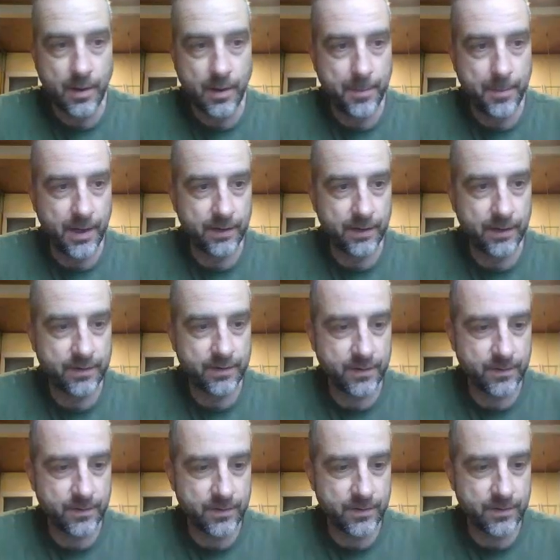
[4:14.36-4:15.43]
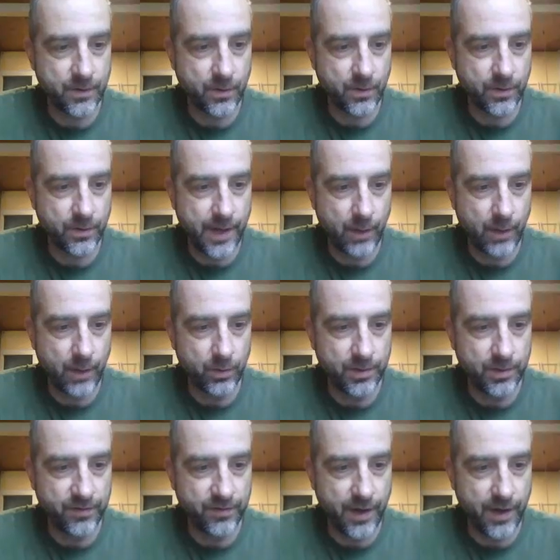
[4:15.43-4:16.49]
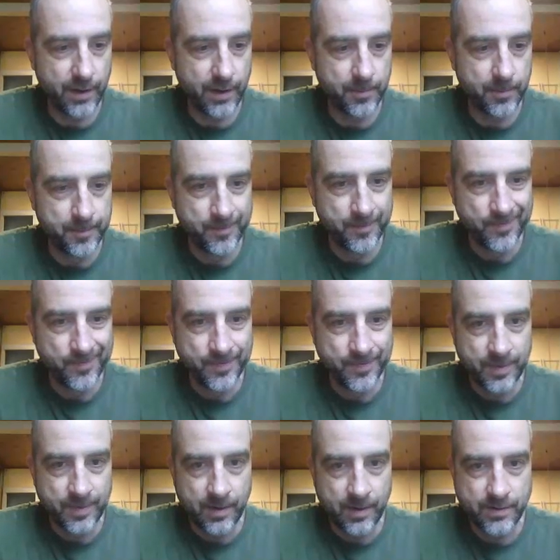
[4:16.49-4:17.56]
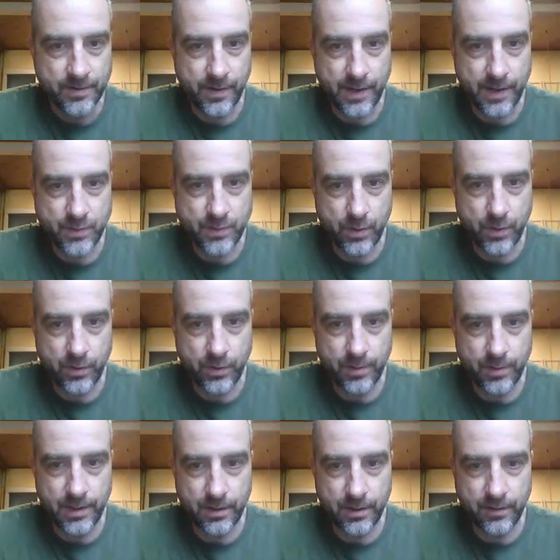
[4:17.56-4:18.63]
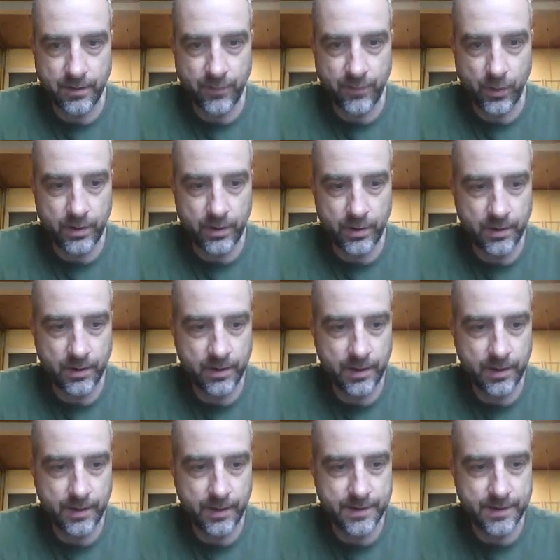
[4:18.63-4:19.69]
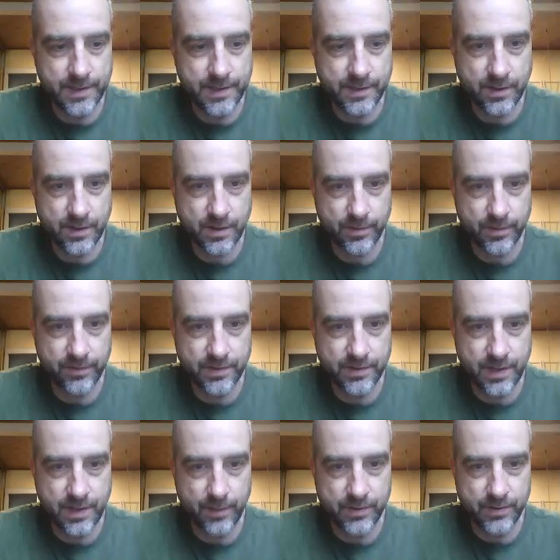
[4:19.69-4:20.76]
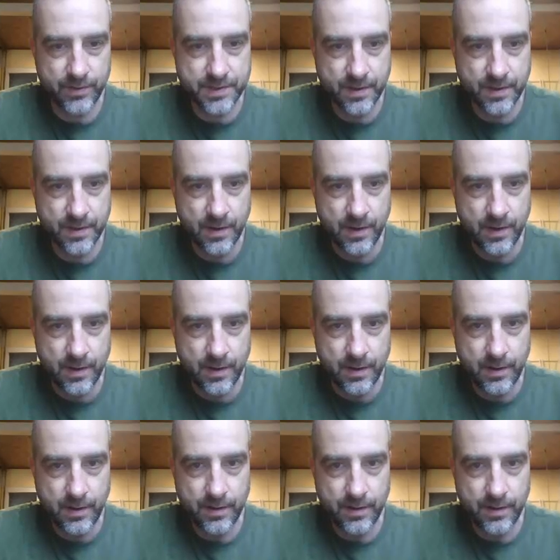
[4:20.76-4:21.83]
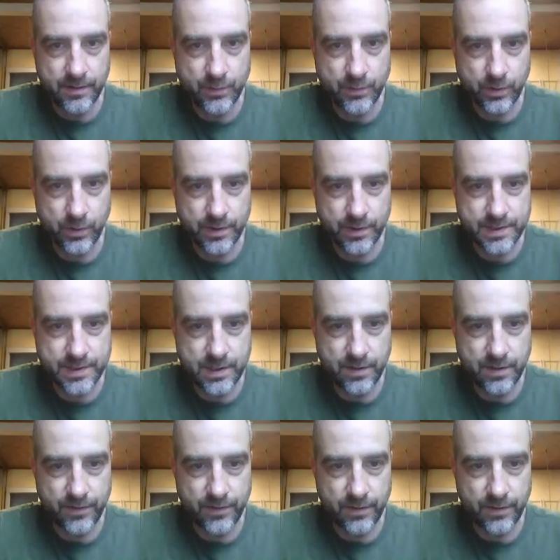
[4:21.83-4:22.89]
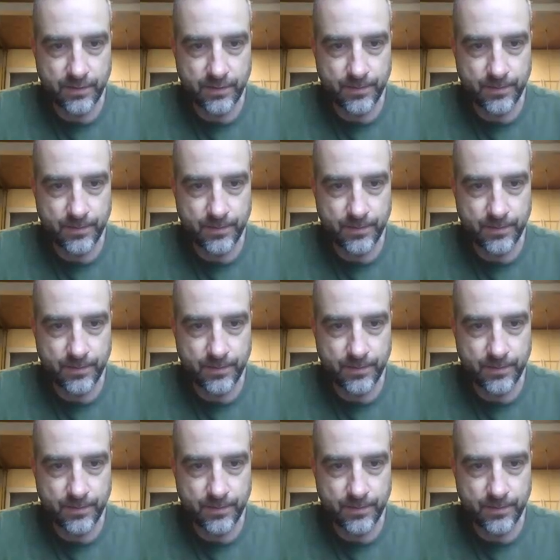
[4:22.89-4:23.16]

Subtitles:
minutes. So that would be fine. So that's what we're going to be looking for in these next couple of examples. Is we're going to see if it